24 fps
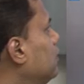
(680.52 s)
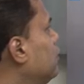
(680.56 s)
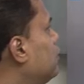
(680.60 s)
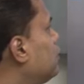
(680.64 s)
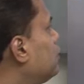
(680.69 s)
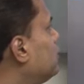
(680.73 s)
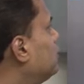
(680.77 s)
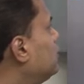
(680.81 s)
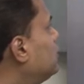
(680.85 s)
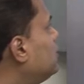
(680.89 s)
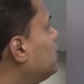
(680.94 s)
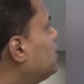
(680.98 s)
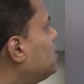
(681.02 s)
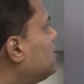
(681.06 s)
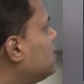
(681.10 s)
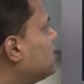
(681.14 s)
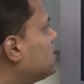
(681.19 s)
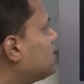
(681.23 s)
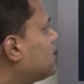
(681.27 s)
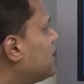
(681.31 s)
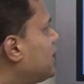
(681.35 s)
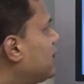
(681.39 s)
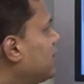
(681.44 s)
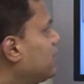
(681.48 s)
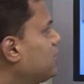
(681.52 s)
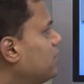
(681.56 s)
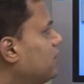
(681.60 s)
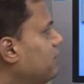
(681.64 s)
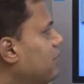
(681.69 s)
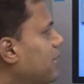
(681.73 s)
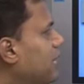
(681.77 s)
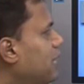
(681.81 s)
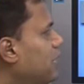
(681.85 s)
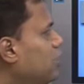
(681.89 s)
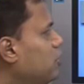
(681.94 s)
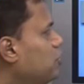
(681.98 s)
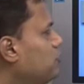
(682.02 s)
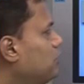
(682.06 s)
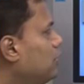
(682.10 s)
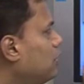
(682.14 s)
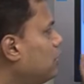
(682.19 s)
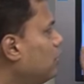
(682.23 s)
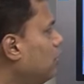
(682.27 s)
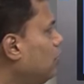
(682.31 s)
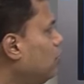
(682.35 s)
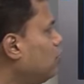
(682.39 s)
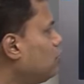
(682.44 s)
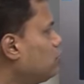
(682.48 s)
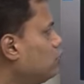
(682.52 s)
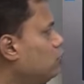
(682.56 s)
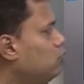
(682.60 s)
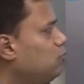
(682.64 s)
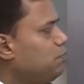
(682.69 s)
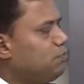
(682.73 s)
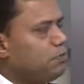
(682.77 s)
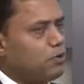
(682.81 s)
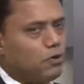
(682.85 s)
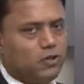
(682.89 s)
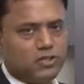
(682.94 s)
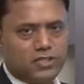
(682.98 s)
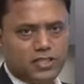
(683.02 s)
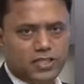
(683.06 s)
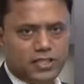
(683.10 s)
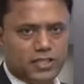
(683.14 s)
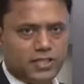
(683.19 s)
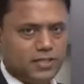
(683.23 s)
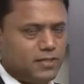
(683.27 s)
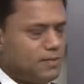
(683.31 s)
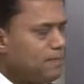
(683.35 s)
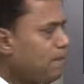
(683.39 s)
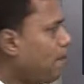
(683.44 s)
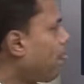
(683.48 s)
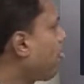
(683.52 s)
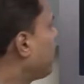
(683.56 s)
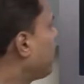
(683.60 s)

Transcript: So this is the strategic management closed loop process.